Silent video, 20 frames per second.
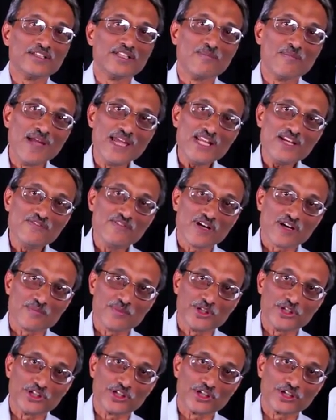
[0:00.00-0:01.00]
the main
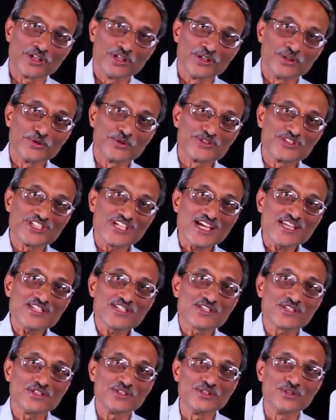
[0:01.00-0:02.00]
verb here, you
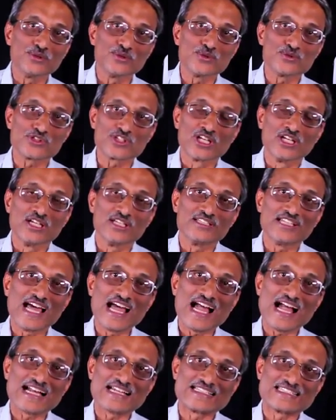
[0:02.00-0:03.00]
just use
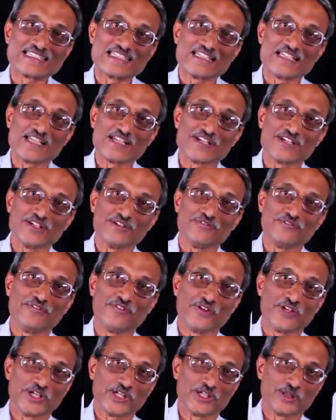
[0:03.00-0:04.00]
the auxiliary
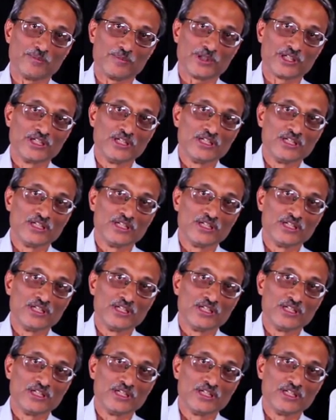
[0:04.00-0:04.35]
verb.